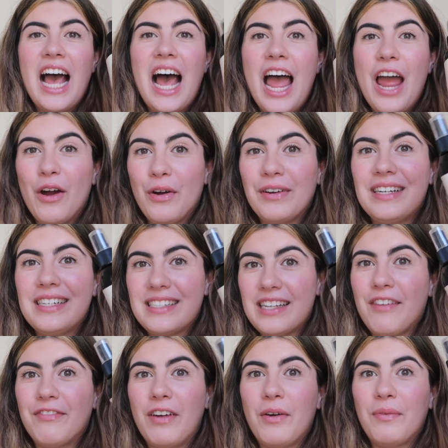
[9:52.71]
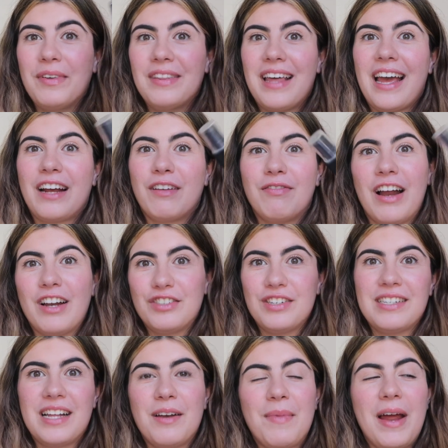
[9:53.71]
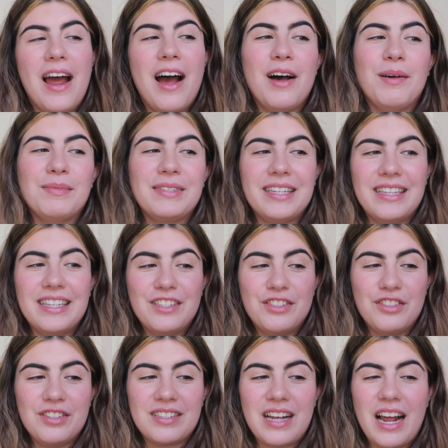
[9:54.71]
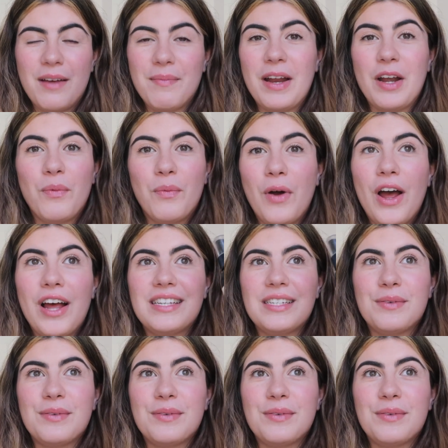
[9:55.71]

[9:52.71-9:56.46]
I already suffer with like rashes under my arms, and this just kind of made it worse.